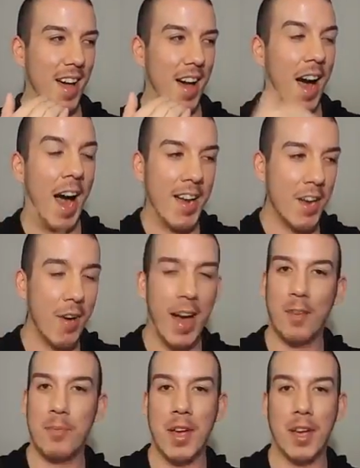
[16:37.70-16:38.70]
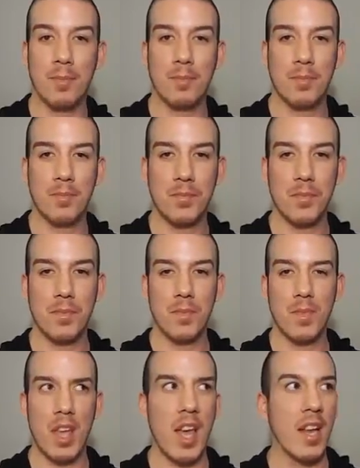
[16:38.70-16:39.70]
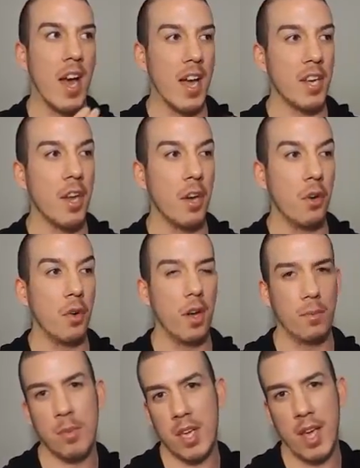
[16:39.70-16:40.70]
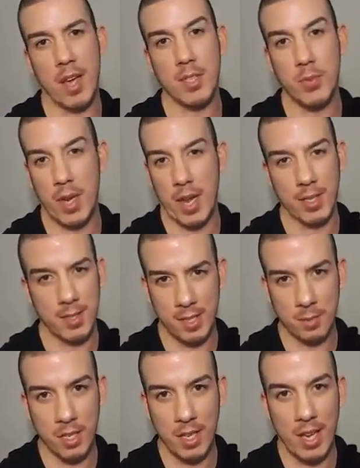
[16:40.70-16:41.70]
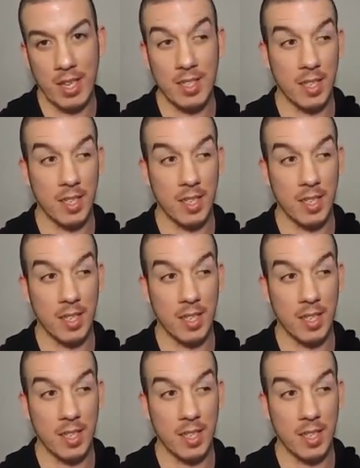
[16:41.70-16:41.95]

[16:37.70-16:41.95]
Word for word: I know how to pick them. And I know BS when I see BS,